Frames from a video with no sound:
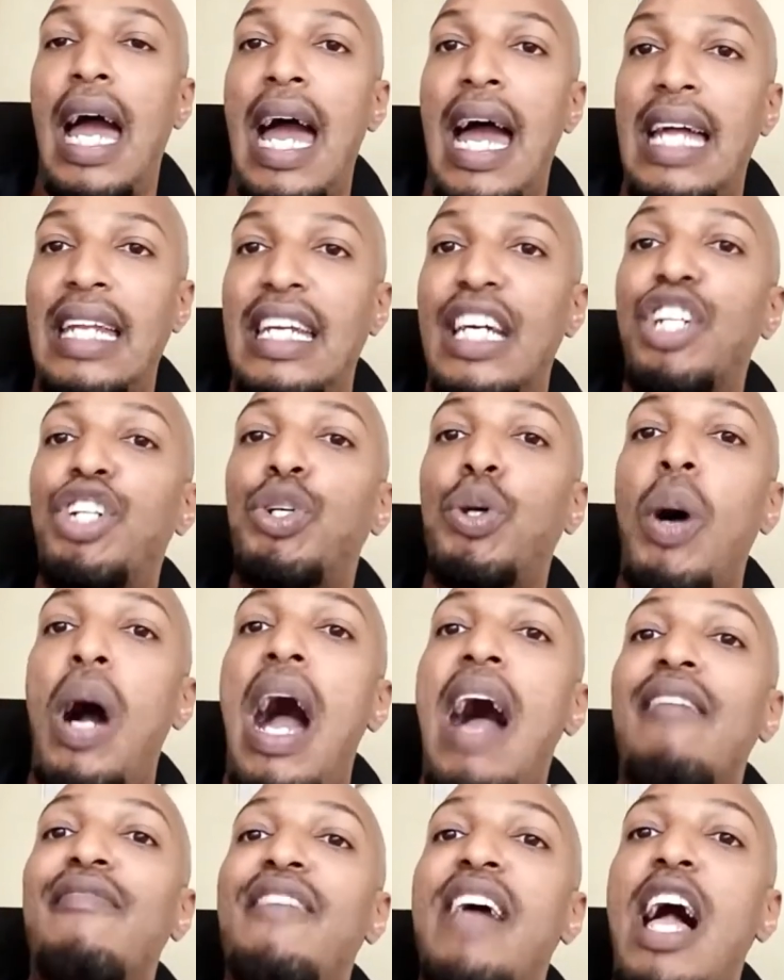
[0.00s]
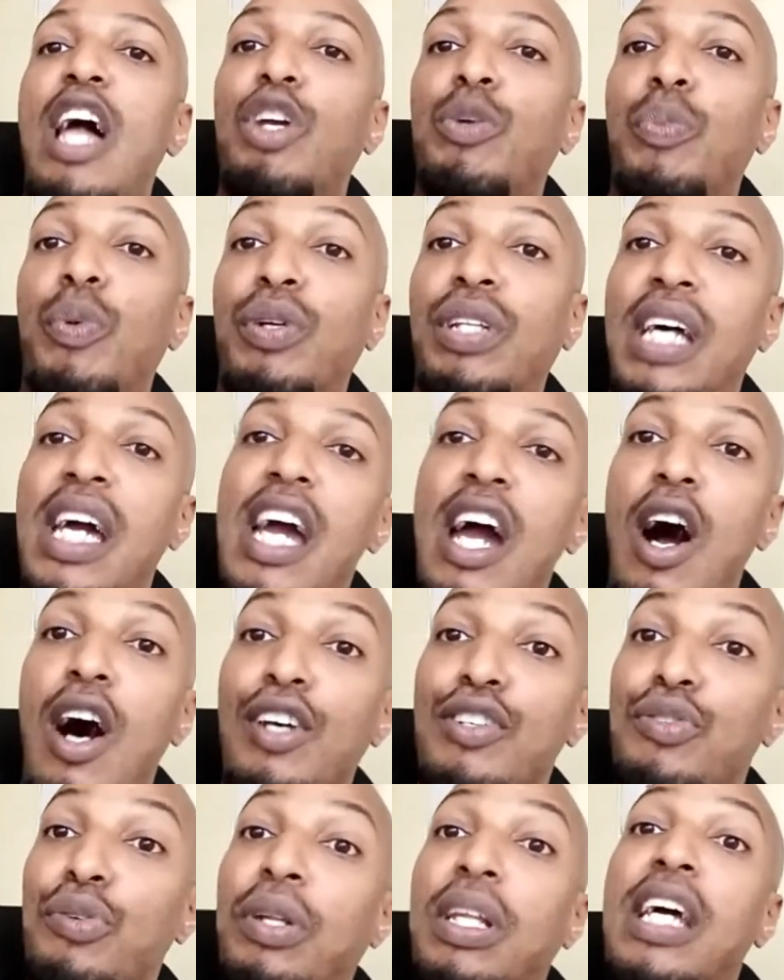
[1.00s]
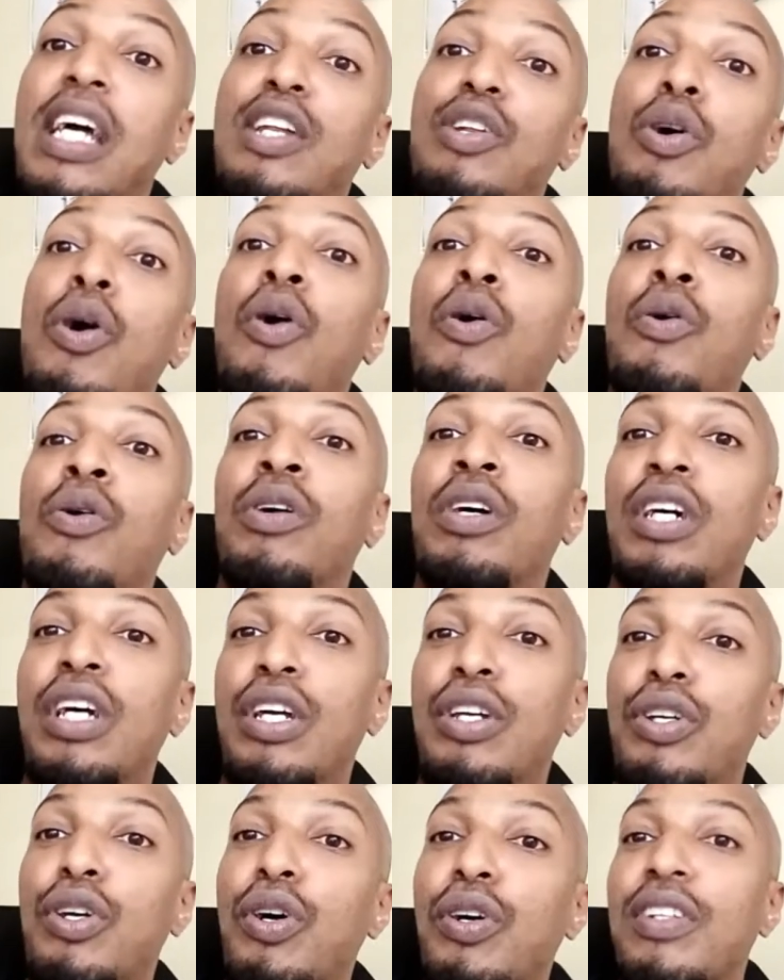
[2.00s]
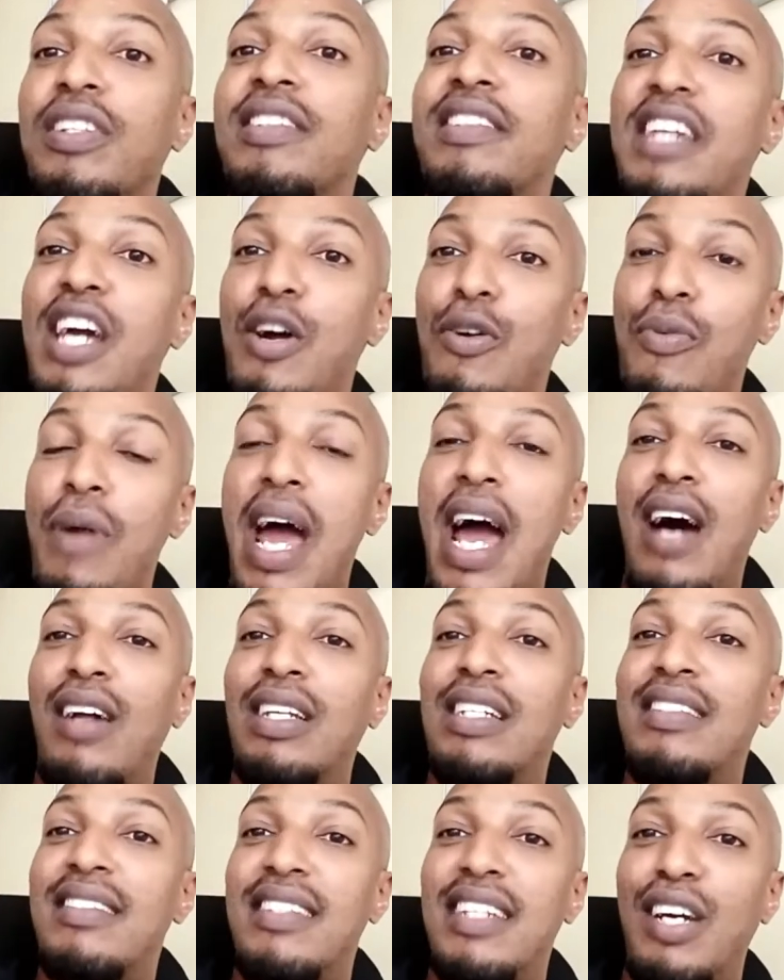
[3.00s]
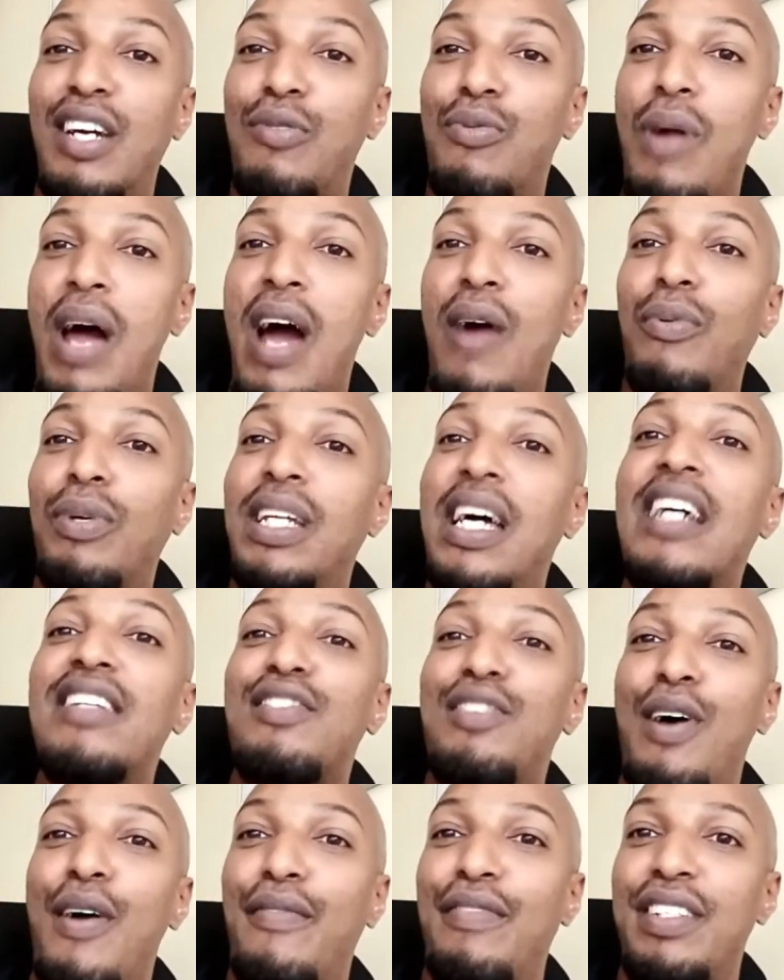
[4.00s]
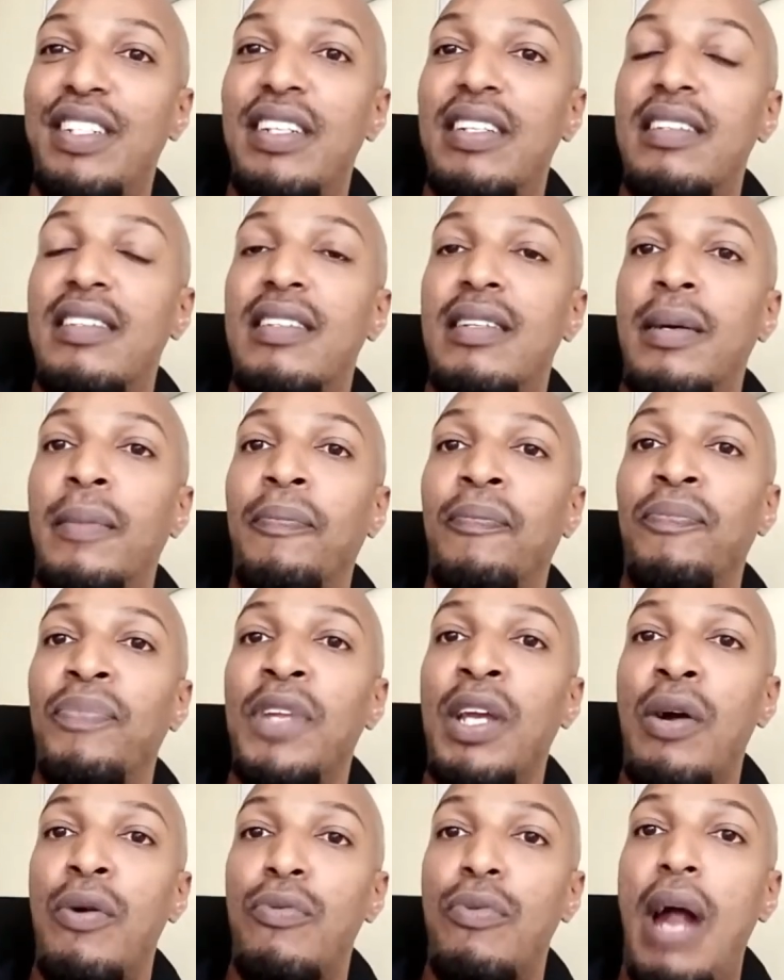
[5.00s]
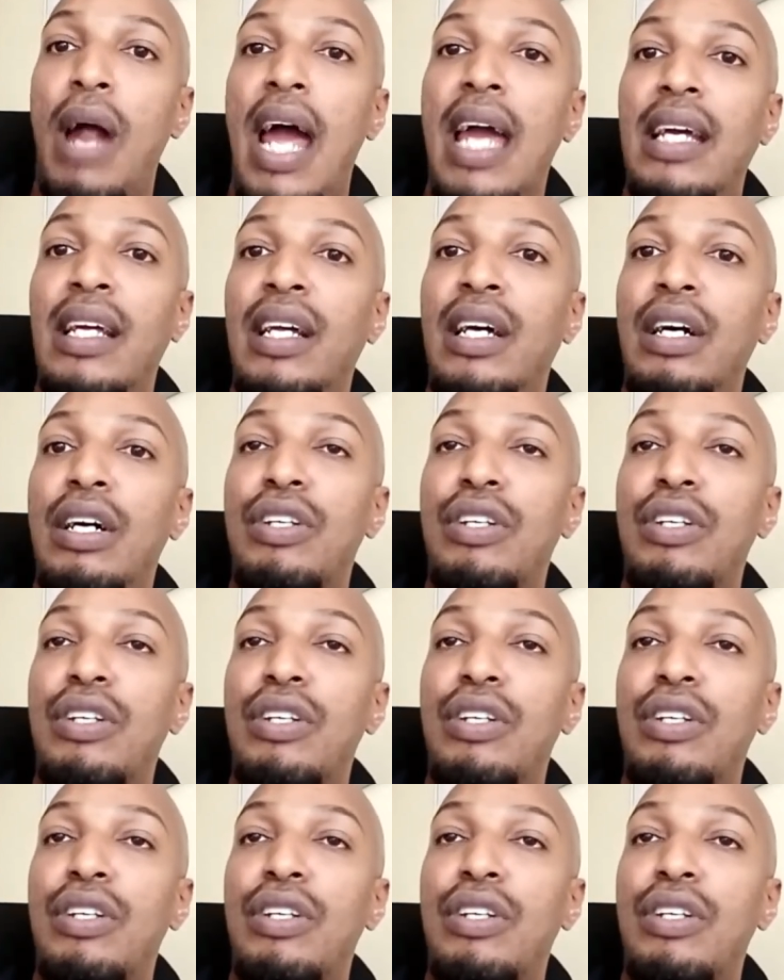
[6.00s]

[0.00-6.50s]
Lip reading: and they show how valuable they are, so they know you're gonna stay around and stick around with their services, right?